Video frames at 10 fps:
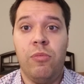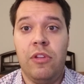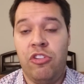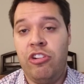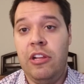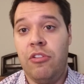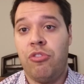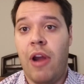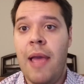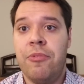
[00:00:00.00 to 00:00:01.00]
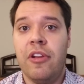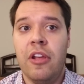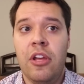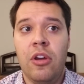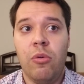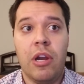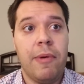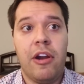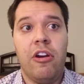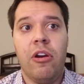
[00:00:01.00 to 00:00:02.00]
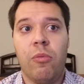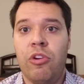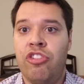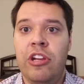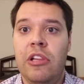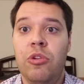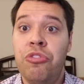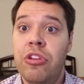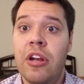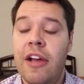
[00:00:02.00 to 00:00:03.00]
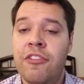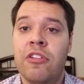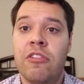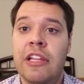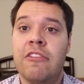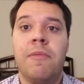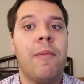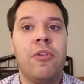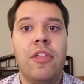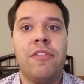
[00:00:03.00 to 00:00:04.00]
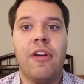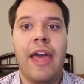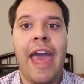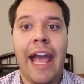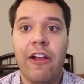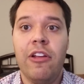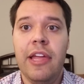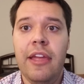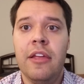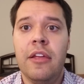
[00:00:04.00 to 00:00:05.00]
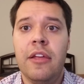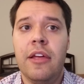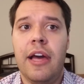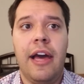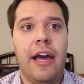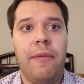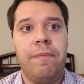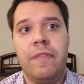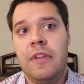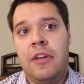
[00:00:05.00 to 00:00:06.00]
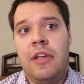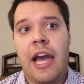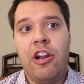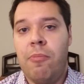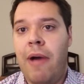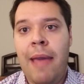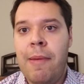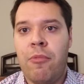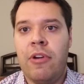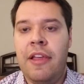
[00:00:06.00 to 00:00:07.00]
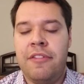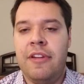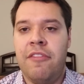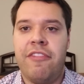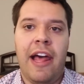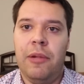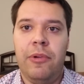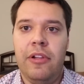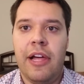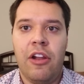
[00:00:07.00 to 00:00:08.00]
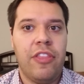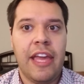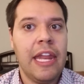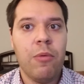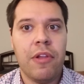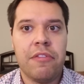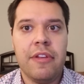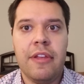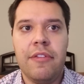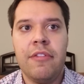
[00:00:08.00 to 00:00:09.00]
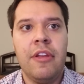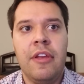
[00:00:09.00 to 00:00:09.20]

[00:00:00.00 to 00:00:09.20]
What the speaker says: she describes it, what about her? Was she lucid enough to really remember this accurately? I know my memory isn't infallible. I don't think anyone's is.